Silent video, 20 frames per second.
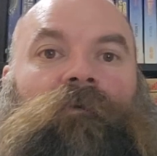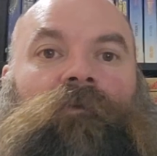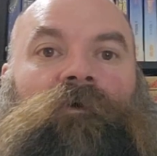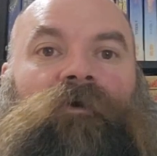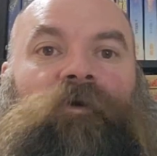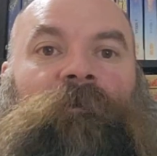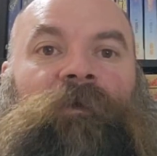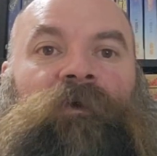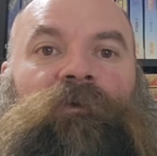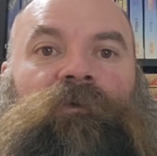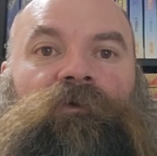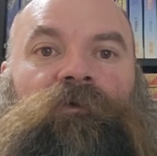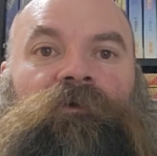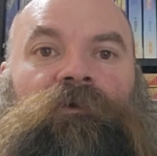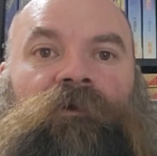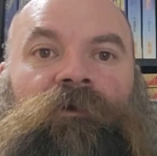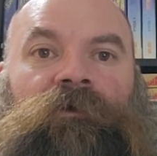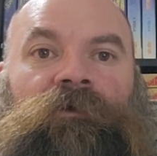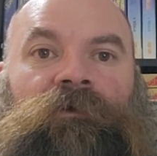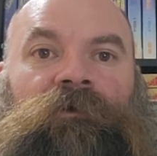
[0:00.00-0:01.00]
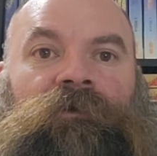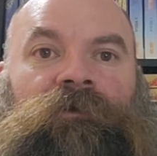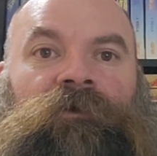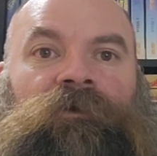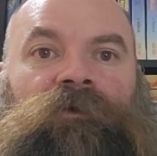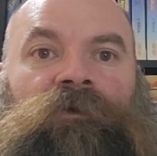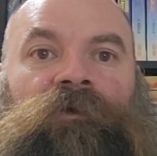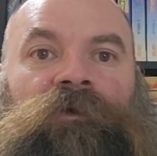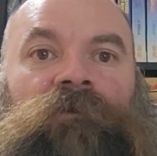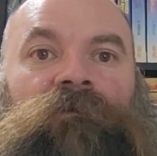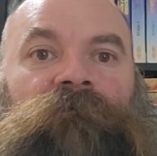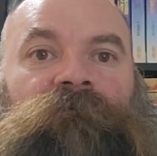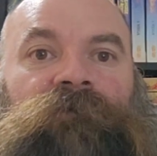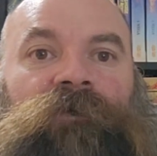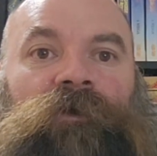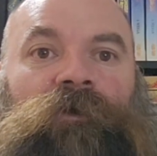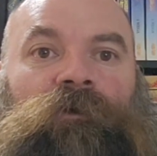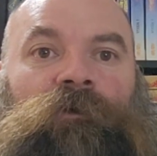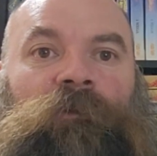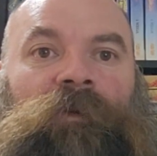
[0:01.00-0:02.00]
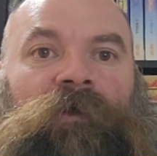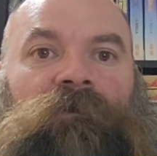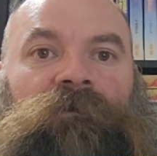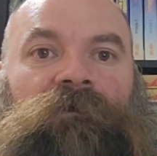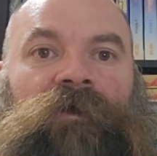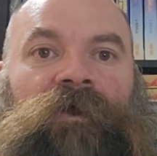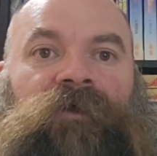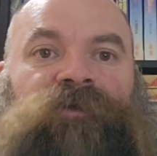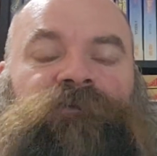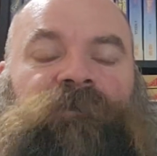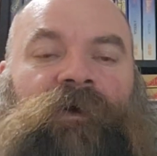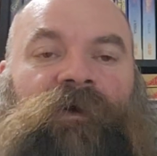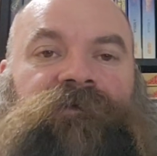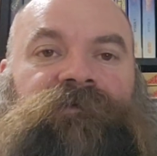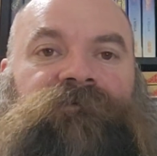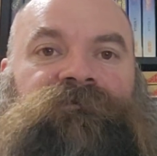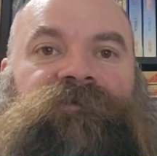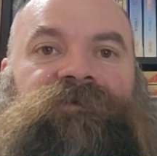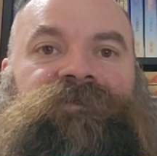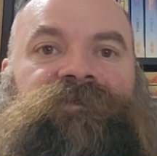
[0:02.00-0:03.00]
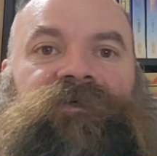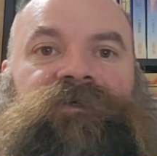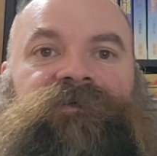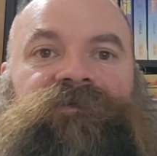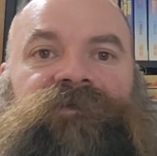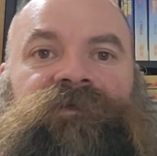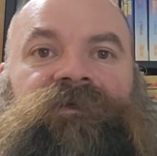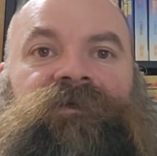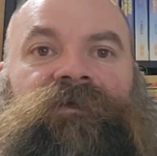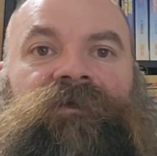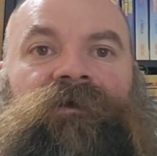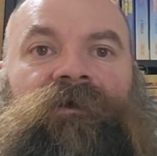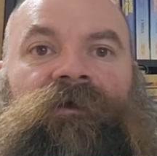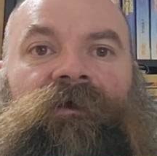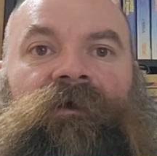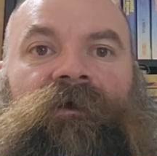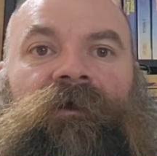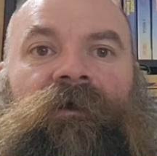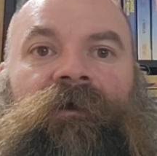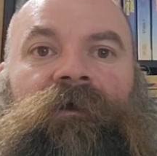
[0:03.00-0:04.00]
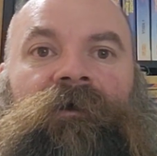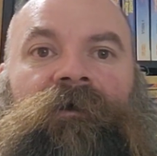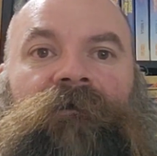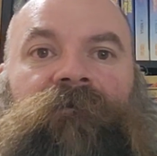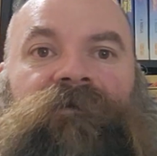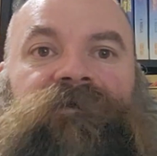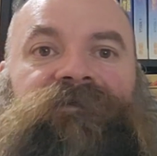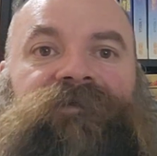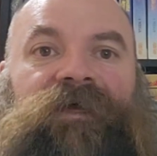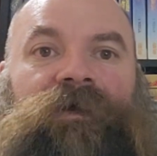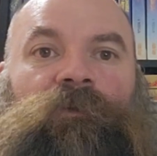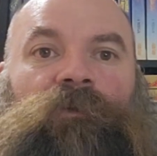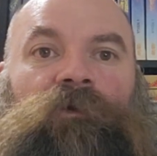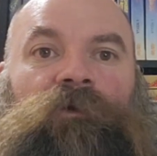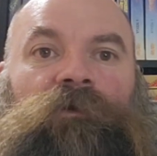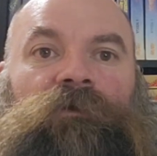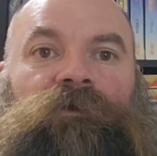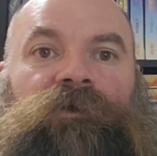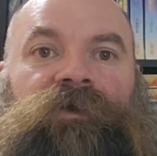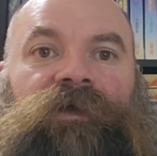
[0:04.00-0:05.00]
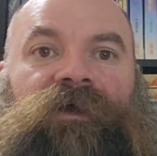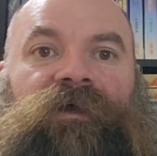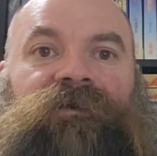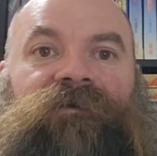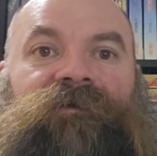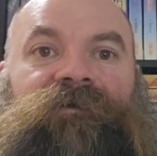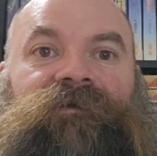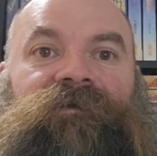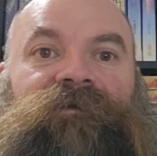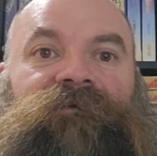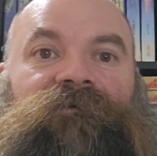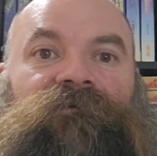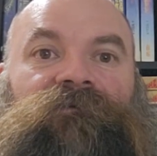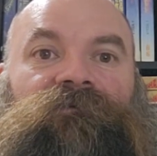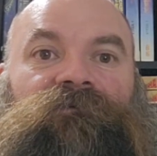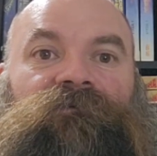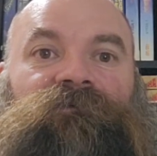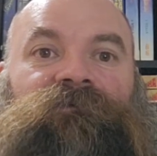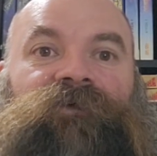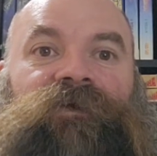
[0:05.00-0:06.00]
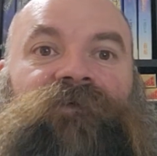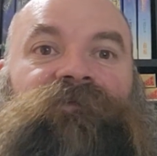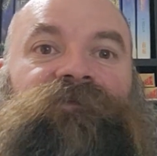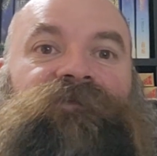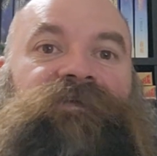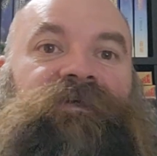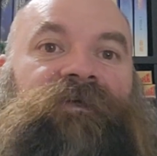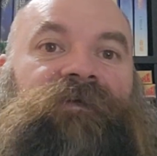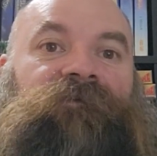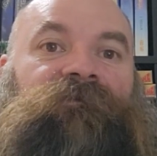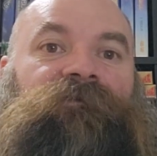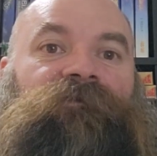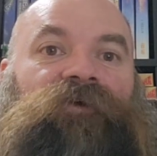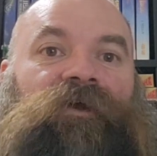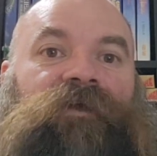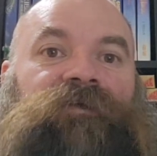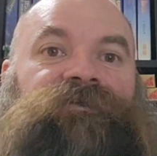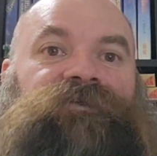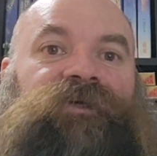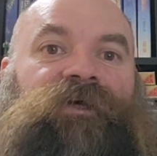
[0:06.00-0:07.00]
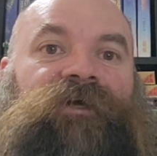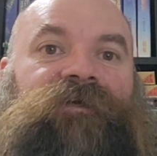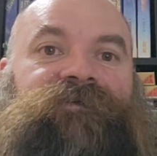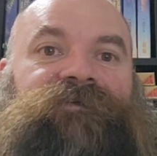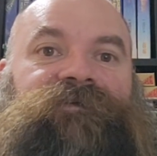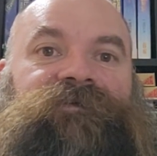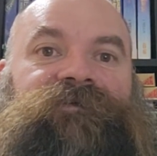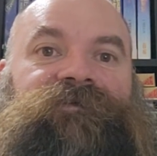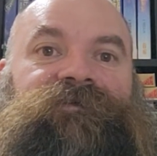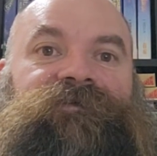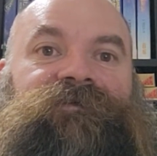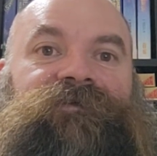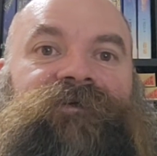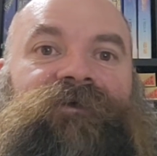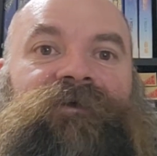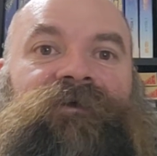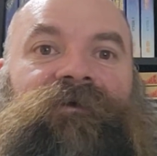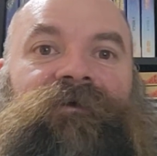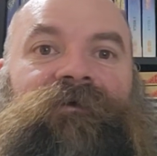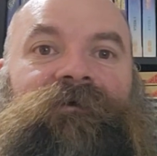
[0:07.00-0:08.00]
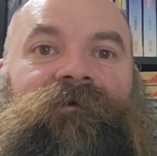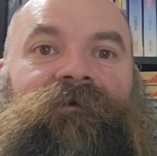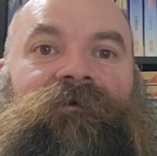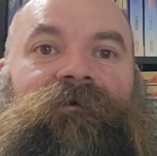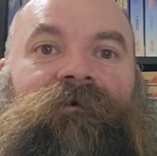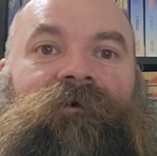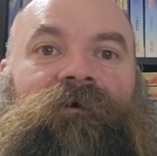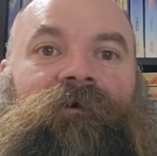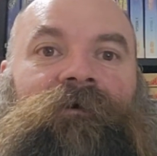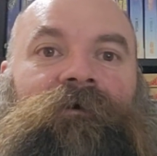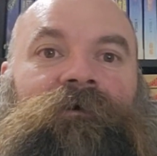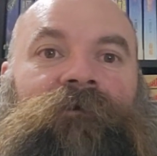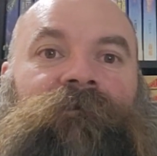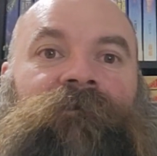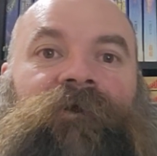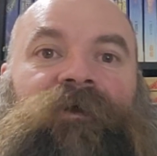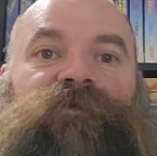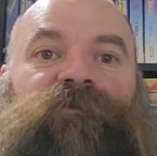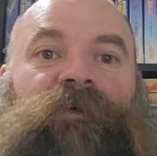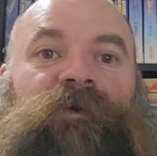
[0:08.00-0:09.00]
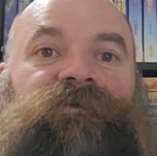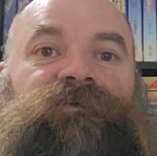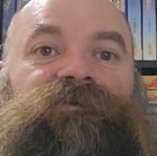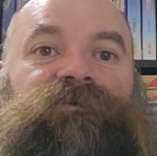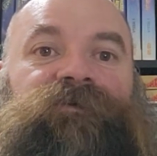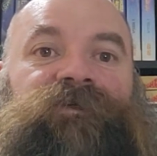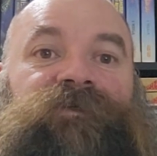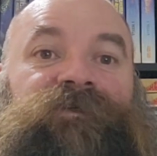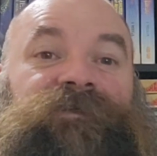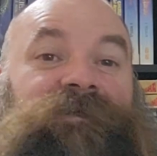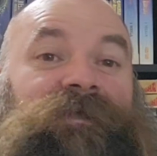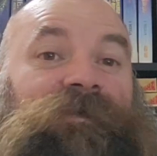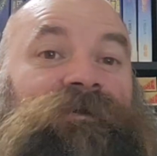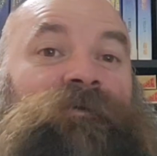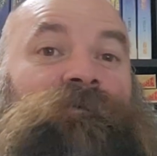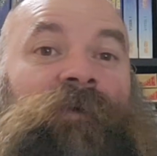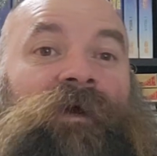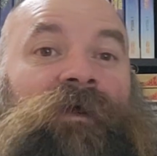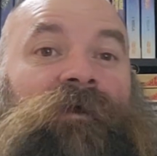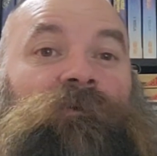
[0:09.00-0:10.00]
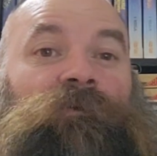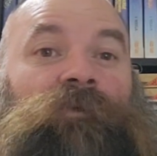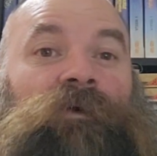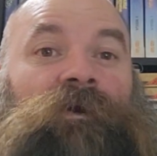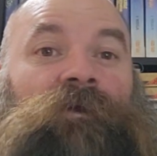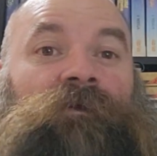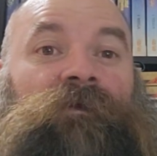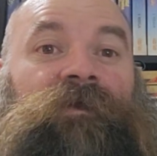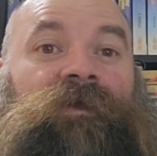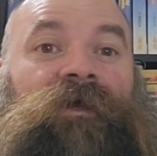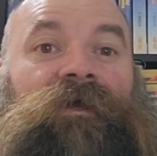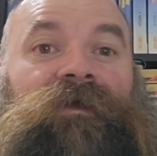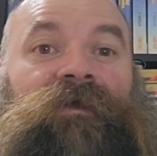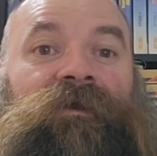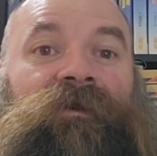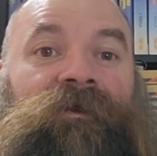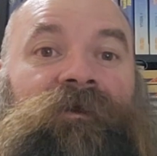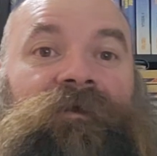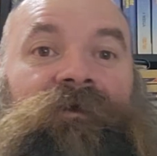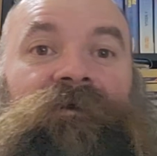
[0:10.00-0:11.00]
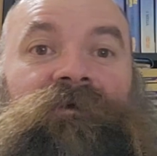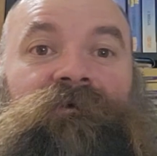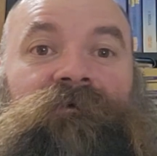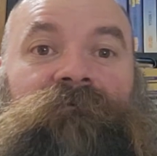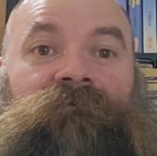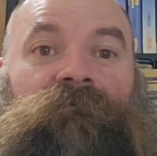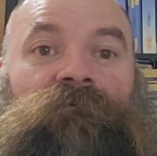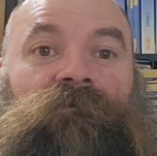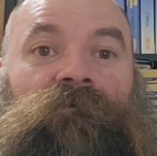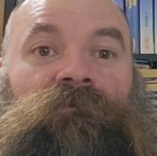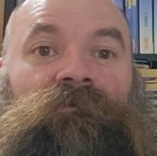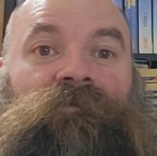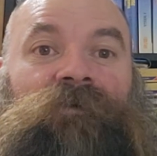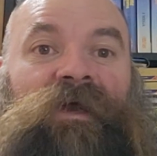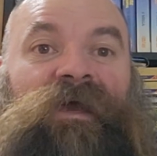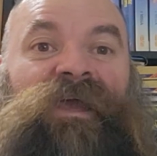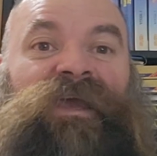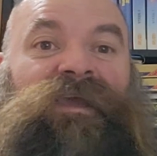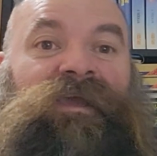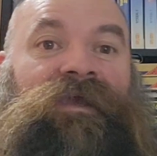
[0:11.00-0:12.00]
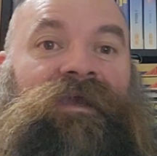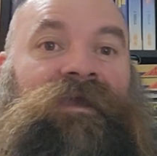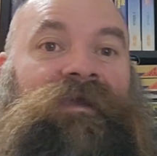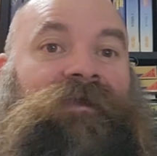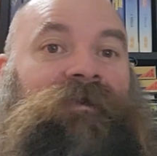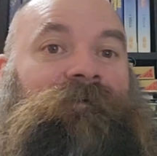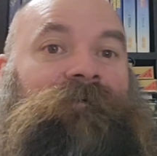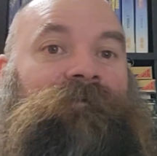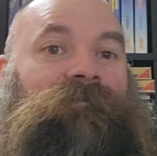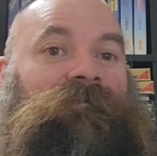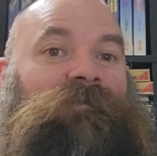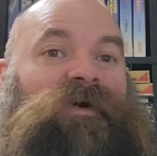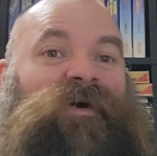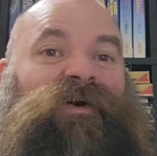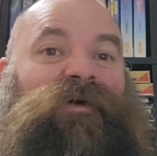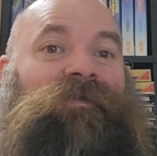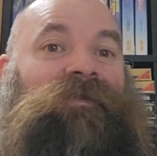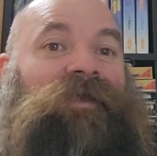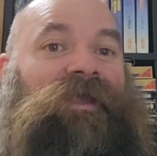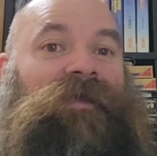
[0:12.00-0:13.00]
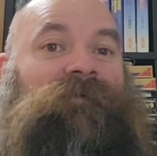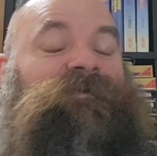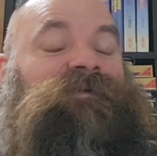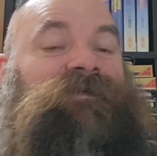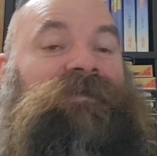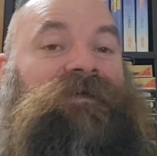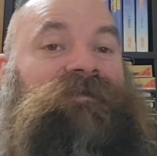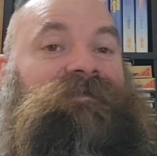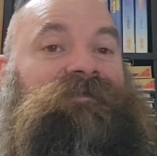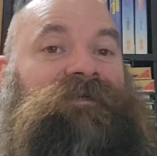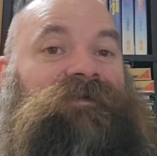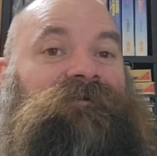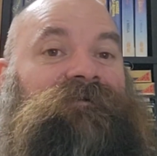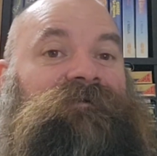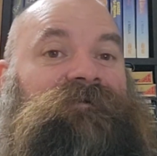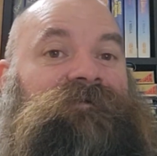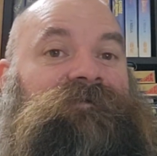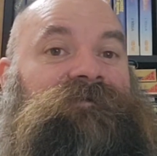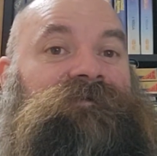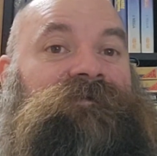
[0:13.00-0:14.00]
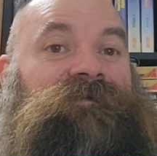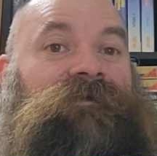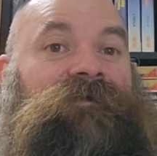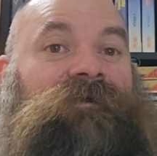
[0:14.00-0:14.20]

Welcome in. We're going to do another video about the Xbox 360. This time we're going to look at 15 franchises on the Xbox 360 that you might want to look at getting a game, all the games in that series